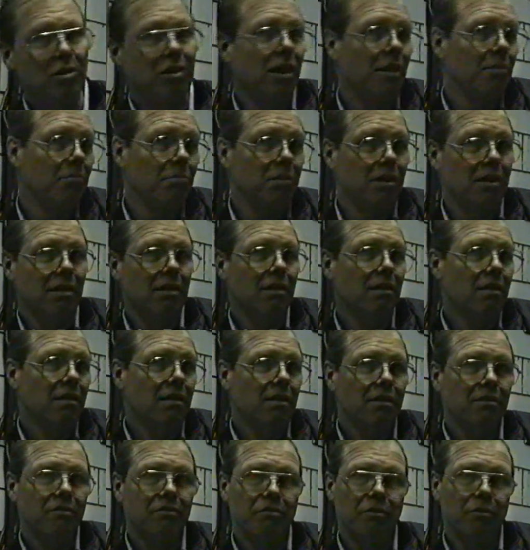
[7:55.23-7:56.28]
lumber
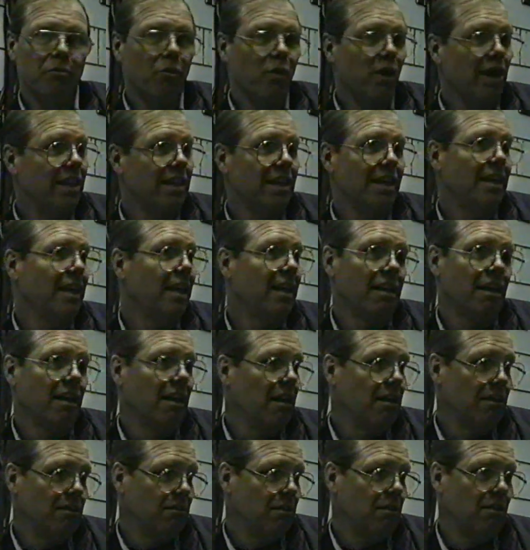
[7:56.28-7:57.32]
from where they get it.
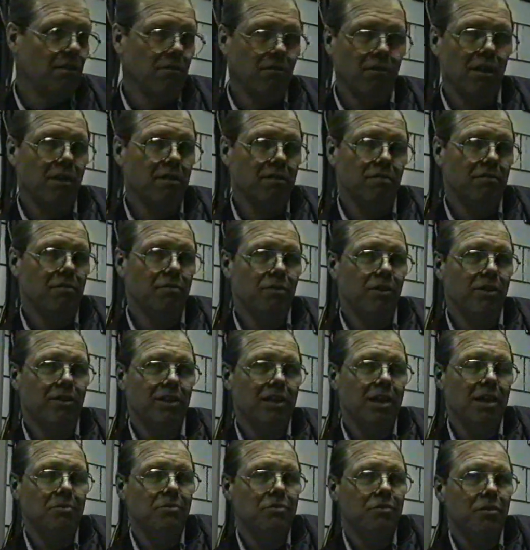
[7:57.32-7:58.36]
I don't know. I don't know where it
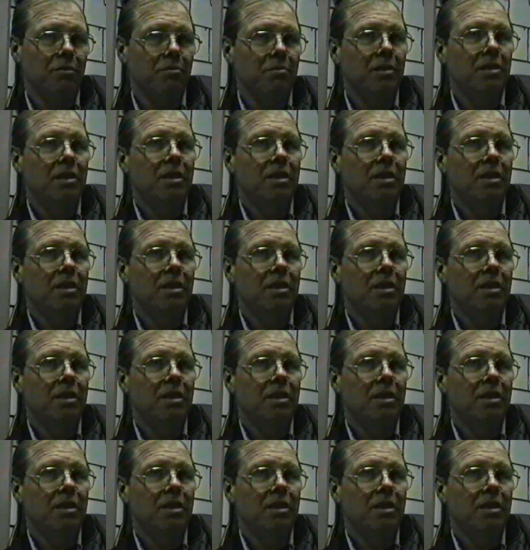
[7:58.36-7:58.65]
comes from.